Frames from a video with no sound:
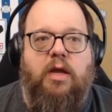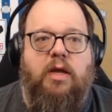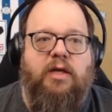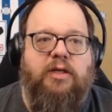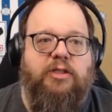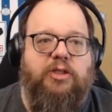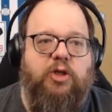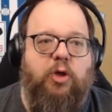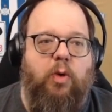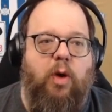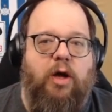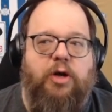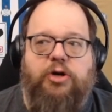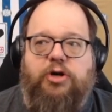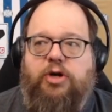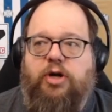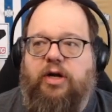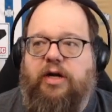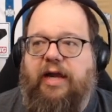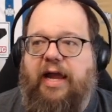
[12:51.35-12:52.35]
So
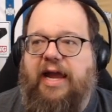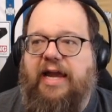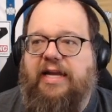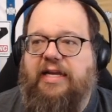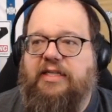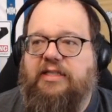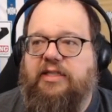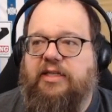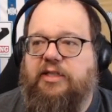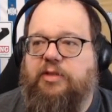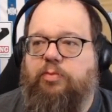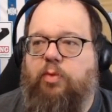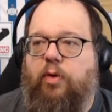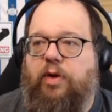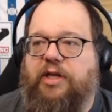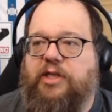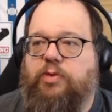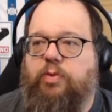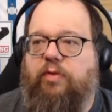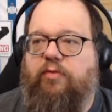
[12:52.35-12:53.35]
underdog, 86
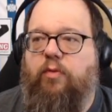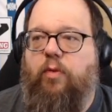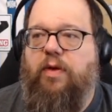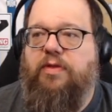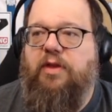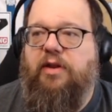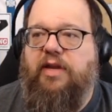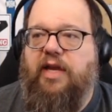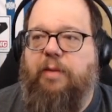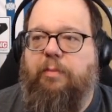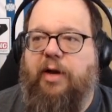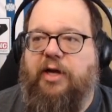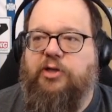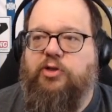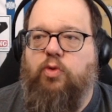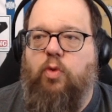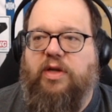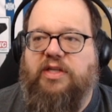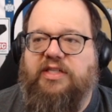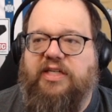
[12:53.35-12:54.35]
points. We've won the league by
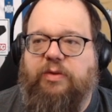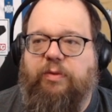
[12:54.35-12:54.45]
20.